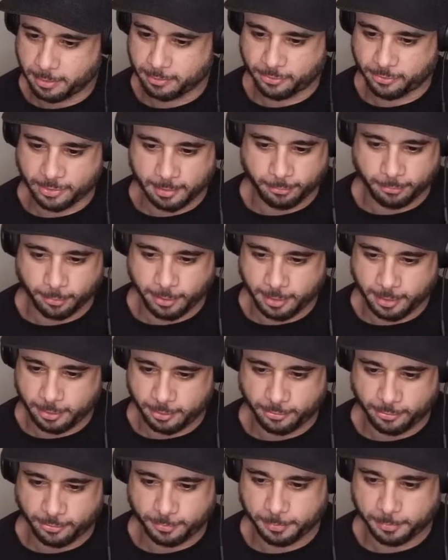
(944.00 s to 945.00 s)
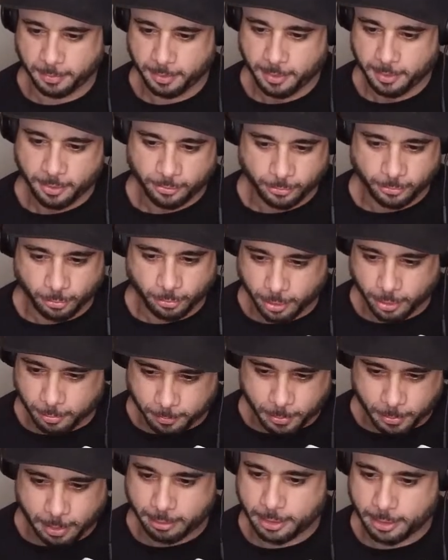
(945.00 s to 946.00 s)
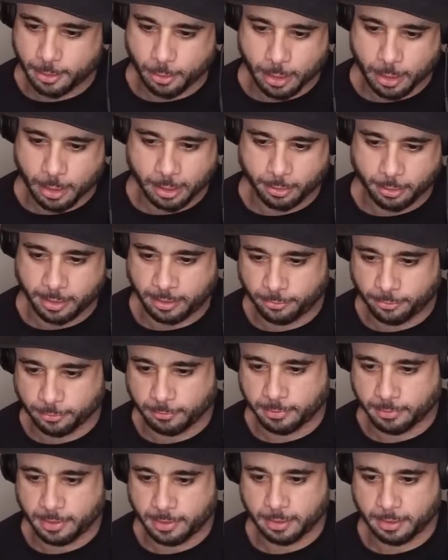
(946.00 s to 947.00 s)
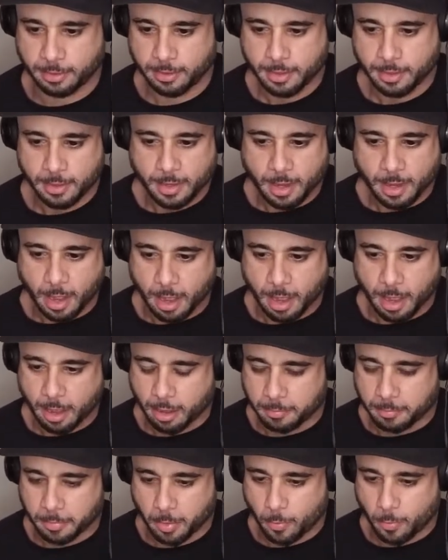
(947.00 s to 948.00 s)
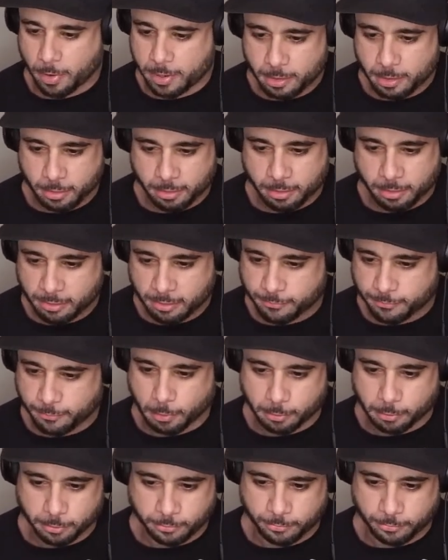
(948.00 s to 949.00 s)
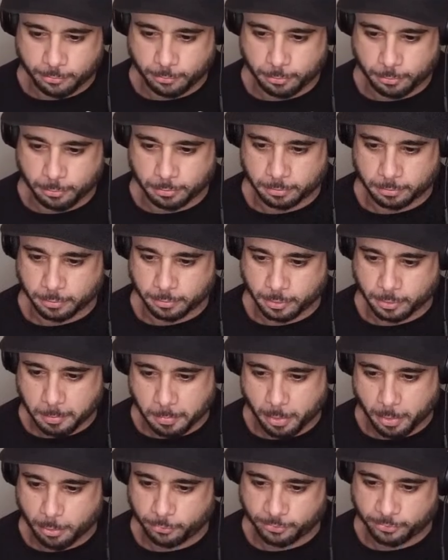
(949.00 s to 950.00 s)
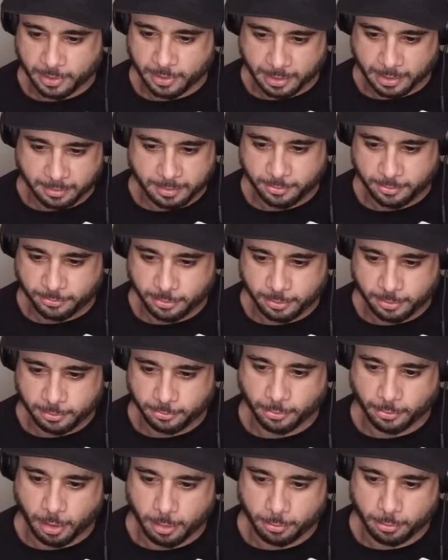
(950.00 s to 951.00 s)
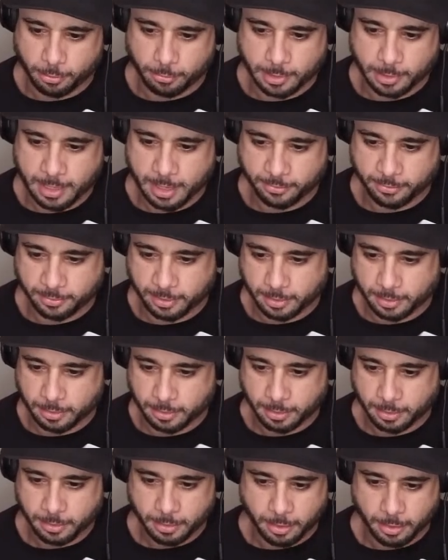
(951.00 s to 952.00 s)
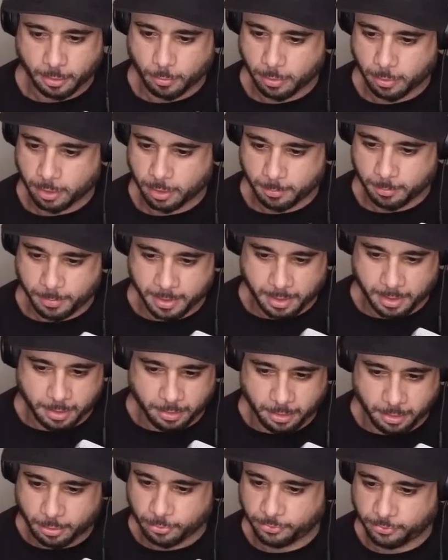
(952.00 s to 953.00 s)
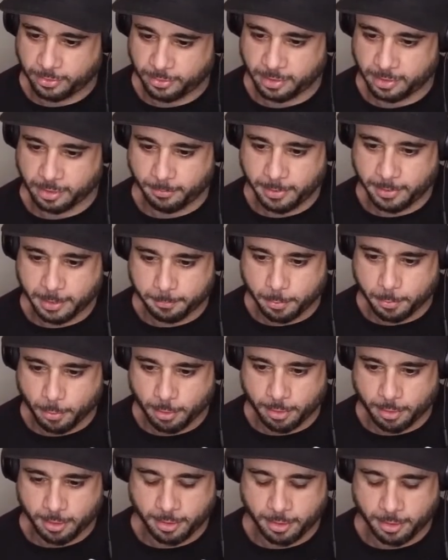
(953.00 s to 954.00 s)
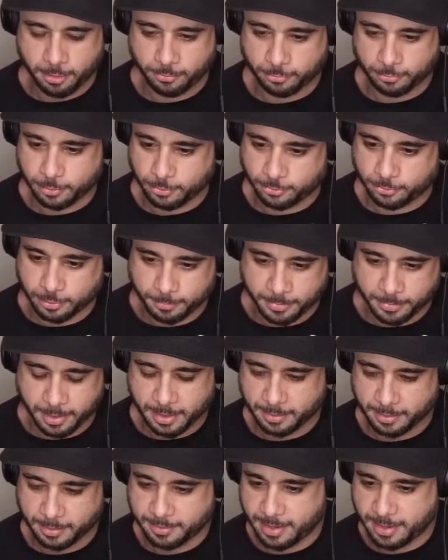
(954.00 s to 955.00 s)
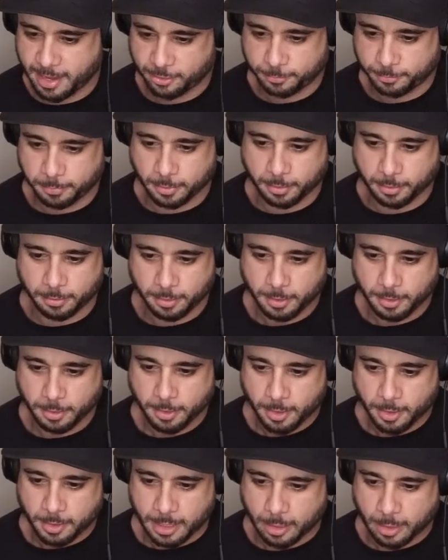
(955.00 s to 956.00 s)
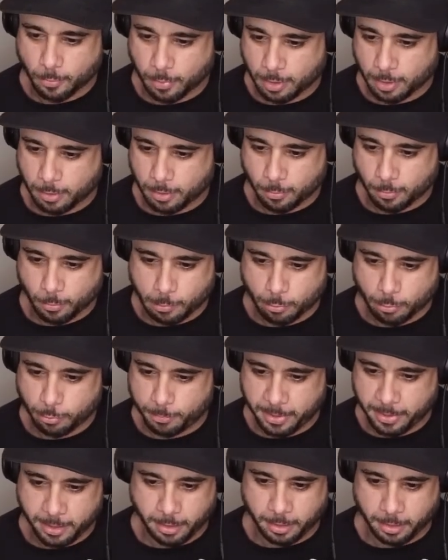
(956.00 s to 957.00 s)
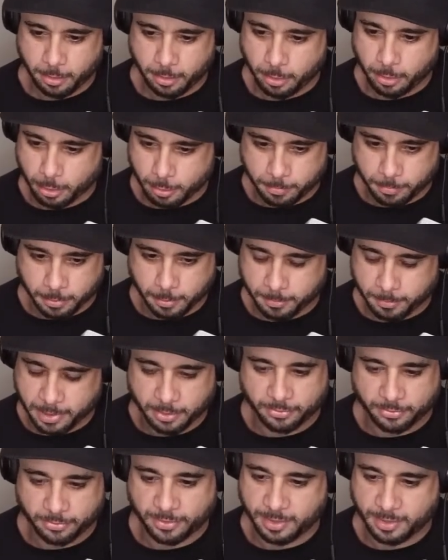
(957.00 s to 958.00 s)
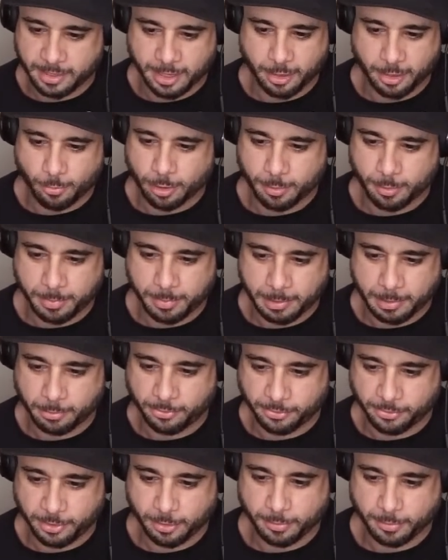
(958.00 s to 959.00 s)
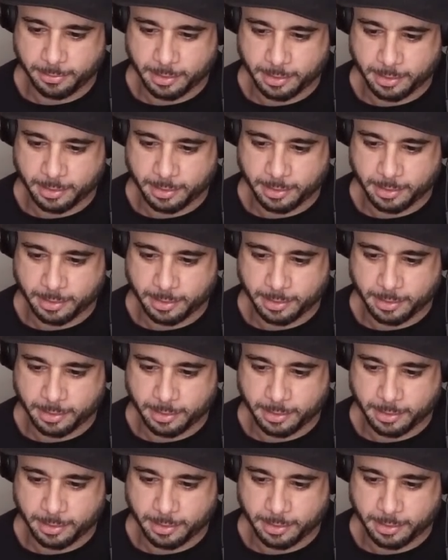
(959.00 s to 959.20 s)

there several years, so you probably know how it is over there. What are you looking forward to the most at this year's Arnold Classic? Whether it be, seeing the big boys or something at the expo. Like, what would be the biggest thing that you want to be able to see over